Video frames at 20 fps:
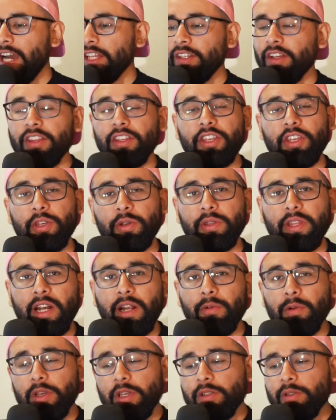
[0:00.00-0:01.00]
Another cue
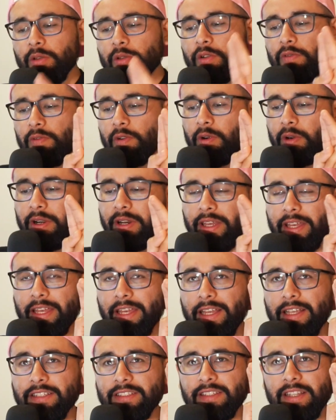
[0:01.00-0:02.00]
that I want you to look for
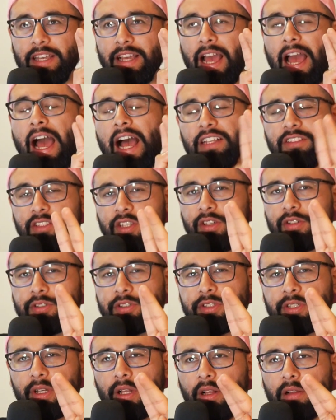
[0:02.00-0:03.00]
is like ask
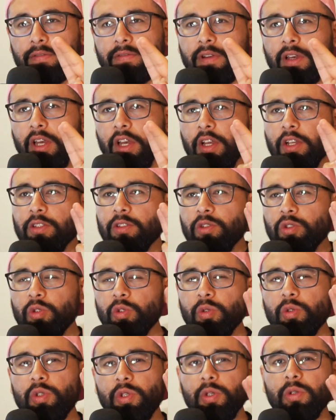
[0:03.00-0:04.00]
yourself,
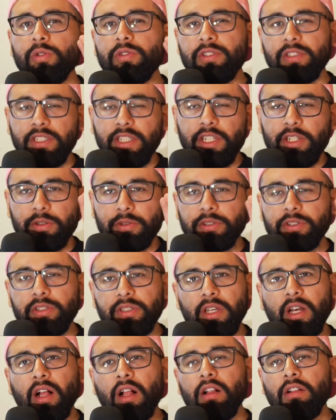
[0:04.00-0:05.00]
do you see
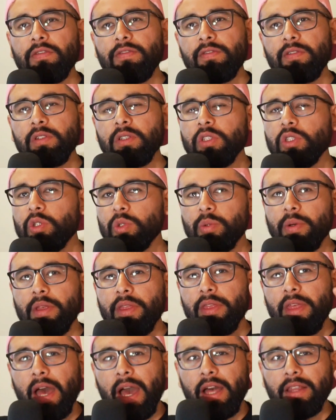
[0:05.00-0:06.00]
yourself
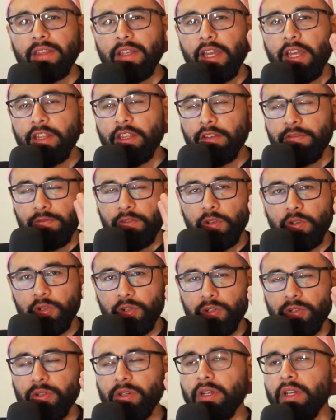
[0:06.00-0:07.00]
doing that in the
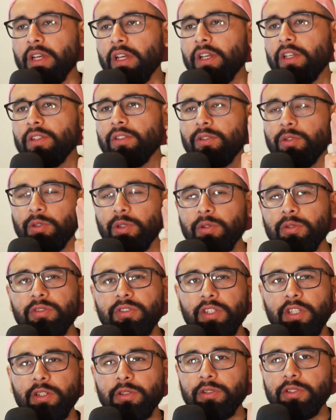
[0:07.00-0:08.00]
future? Do you
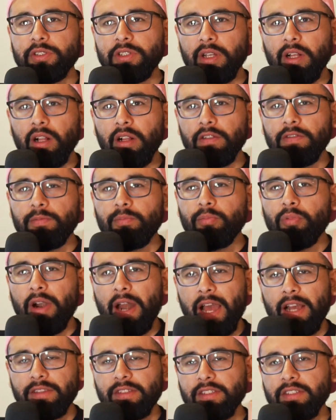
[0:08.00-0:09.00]
see yourself
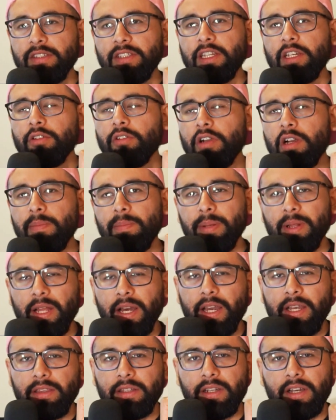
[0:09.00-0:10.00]
practicing or
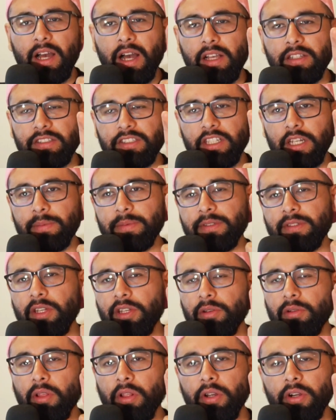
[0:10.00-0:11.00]
applying the concepts
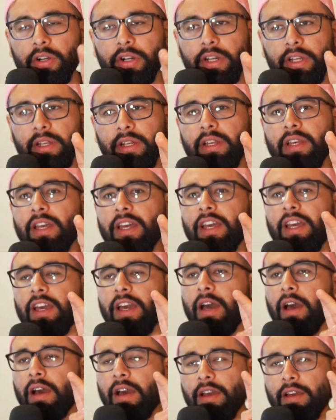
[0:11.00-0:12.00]
that you're learning?
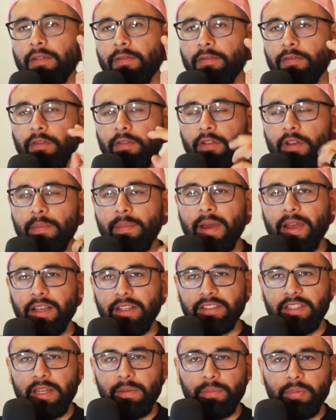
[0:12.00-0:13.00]
Uh, in my
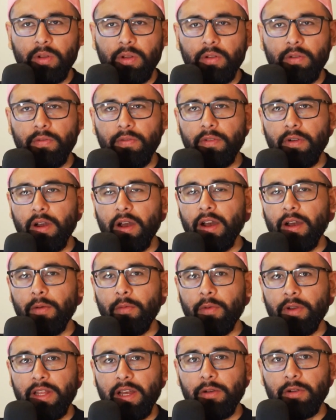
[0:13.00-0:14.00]
example,
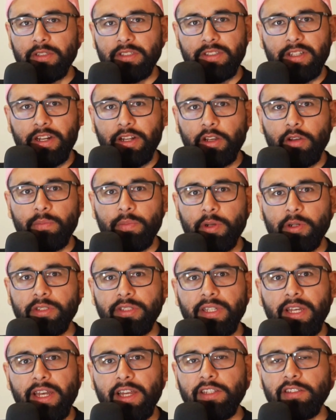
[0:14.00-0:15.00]
uh, when I was studying
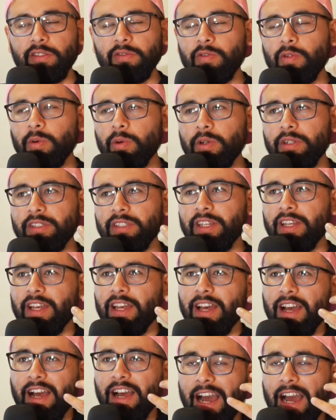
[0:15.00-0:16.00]
computer science, of course,
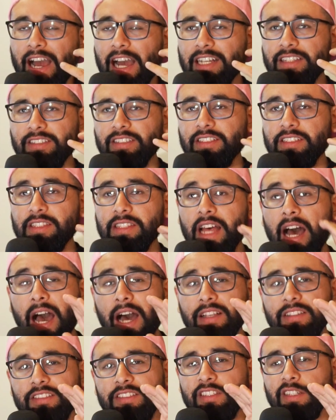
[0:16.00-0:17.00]
I did
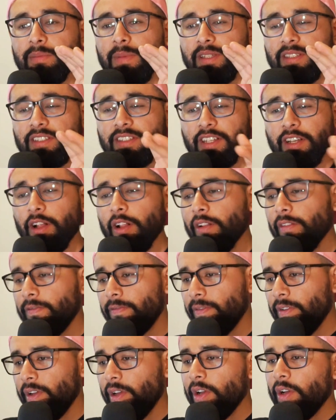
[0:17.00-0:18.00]
not see
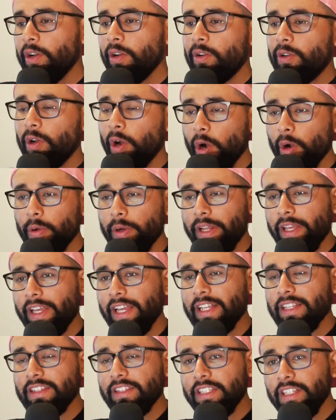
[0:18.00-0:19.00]
myself
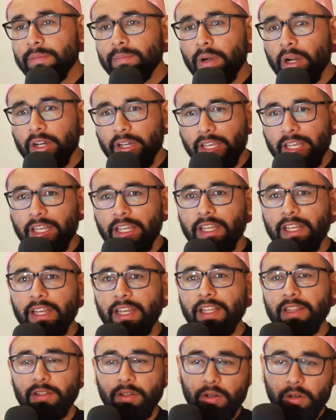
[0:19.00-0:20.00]
coding and
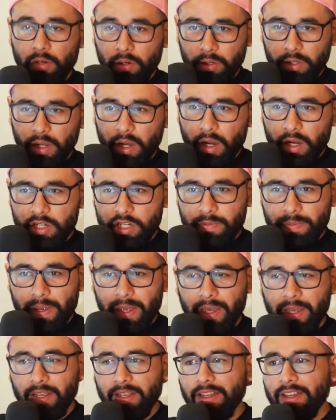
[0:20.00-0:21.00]
debugging and growing a
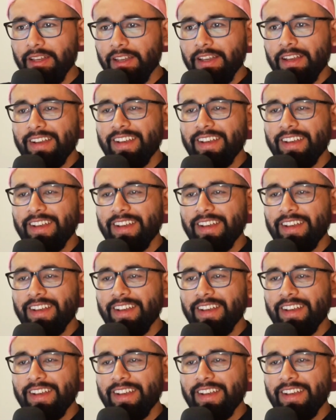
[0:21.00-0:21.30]
hunchback.